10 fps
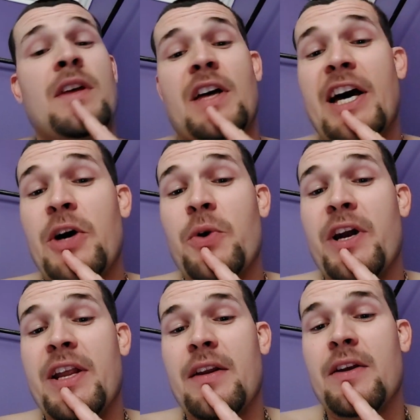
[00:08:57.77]
All
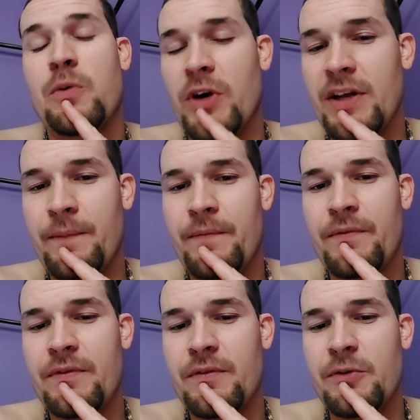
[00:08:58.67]
right. Well,
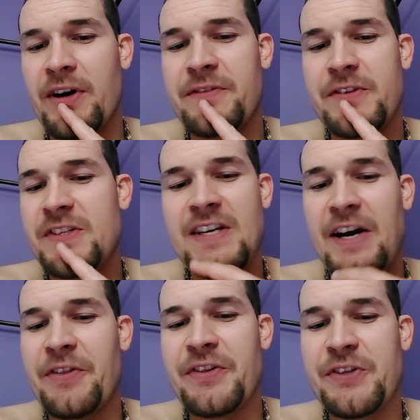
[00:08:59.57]
we'll have to see how this